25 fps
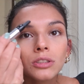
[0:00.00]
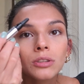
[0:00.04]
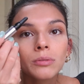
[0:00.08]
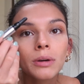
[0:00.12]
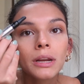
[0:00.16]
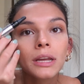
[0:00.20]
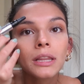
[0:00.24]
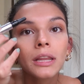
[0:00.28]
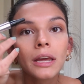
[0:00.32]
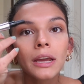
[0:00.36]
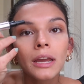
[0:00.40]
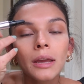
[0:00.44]
So
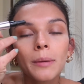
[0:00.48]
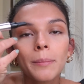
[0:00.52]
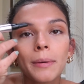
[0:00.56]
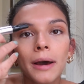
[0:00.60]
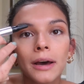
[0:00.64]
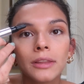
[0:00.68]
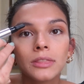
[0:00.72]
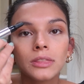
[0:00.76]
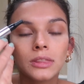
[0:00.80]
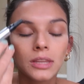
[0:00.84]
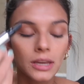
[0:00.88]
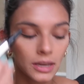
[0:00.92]
what I like
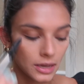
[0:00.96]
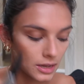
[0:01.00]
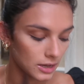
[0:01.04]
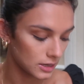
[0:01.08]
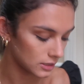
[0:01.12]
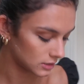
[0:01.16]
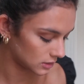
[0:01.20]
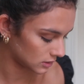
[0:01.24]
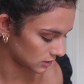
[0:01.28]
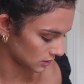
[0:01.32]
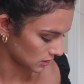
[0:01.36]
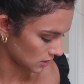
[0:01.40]
about
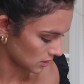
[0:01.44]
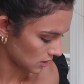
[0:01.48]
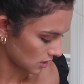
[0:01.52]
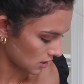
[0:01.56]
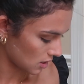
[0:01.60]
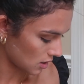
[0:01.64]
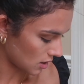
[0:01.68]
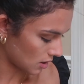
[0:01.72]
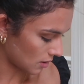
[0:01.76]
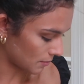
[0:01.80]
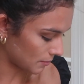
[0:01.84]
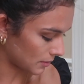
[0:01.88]
this,
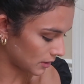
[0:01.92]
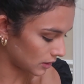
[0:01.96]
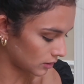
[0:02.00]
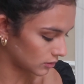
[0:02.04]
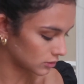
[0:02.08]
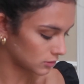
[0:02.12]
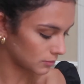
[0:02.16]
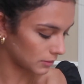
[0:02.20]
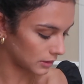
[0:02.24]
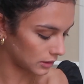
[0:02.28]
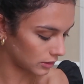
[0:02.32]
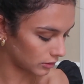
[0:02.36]
I'm gonna
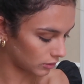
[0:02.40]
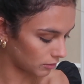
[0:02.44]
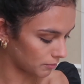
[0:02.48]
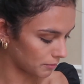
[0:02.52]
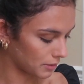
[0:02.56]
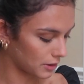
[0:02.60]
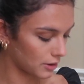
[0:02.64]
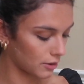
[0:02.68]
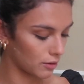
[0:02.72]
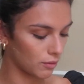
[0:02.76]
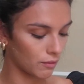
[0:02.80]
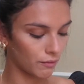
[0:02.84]
use my little
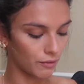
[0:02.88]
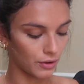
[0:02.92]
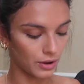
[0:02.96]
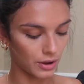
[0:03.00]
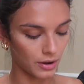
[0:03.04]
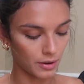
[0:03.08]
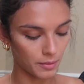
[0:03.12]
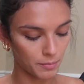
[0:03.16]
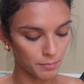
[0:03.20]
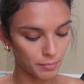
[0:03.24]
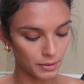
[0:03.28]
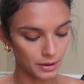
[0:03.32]
mirror over
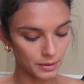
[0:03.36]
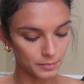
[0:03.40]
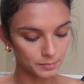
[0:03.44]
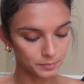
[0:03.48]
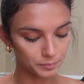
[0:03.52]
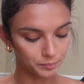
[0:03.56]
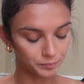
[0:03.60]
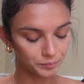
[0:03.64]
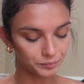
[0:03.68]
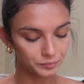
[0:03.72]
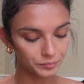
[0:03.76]
here, but